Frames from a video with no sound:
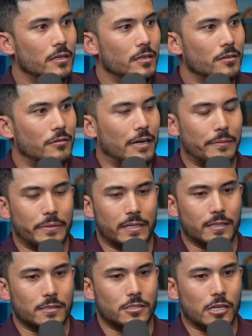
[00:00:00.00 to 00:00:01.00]
right?
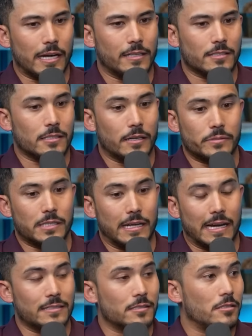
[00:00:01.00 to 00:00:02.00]
Because China
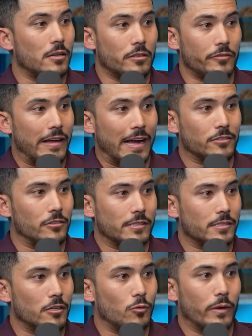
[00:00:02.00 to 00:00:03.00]
subsidizes all their
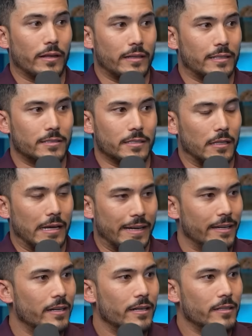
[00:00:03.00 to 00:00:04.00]
factories. They're willing to
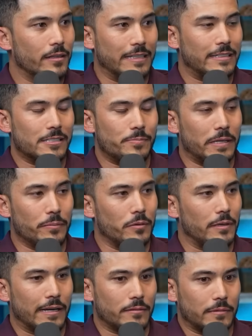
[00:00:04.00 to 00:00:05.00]
like let these
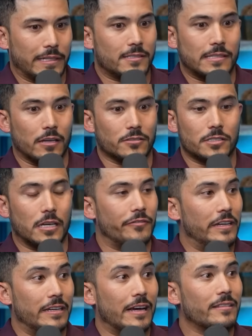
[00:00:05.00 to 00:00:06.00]
people like sell stuff
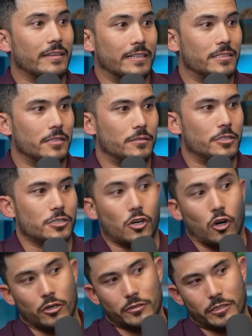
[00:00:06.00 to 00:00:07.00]
at nothing to just
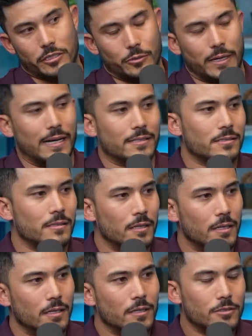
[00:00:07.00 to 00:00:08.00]
hurt the US.
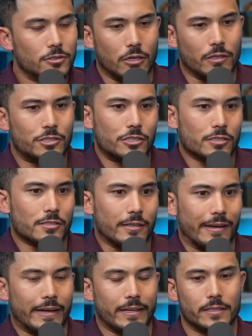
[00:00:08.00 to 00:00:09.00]
So it's just
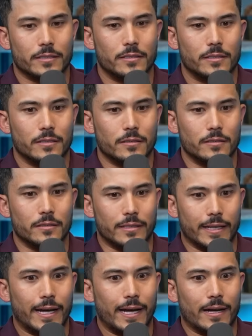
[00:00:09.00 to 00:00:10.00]
like,
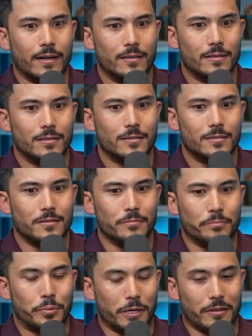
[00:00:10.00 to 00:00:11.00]
yeah,
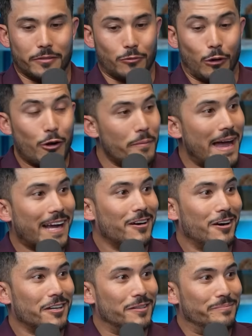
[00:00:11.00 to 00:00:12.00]
throw it back
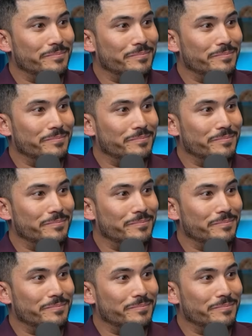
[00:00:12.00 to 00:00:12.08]
on them.